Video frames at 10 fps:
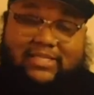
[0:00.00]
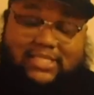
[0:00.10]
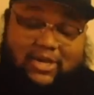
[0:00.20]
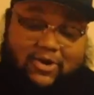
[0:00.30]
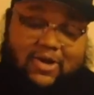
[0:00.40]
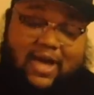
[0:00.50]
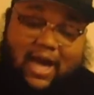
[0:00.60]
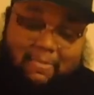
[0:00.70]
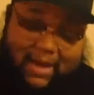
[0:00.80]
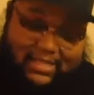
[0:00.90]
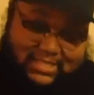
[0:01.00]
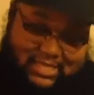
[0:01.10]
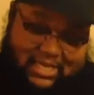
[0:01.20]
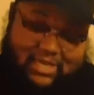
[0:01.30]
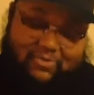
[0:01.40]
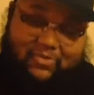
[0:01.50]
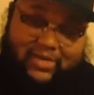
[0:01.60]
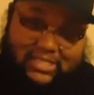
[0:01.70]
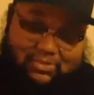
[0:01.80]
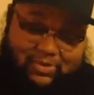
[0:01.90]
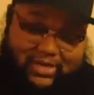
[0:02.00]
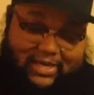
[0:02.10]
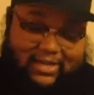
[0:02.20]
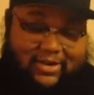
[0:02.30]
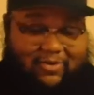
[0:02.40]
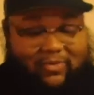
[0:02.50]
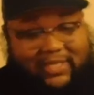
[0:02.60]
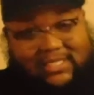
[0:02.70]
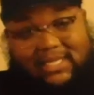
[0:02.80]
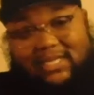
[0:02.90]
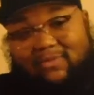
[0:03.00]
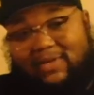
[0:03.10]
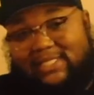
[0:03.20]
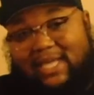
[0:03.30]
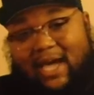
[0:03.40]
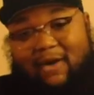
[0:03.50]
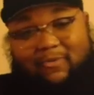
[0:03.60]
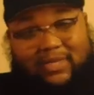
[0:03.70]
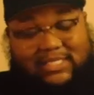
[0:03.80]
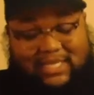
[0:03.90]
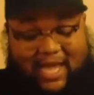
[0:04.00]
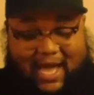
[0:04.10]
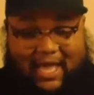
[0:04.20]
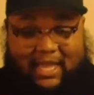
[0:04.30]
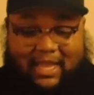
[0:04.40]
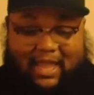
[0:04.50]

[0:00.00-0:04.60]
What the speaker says: So I'm about to tell you what's what, what's good, what's hot, what's not,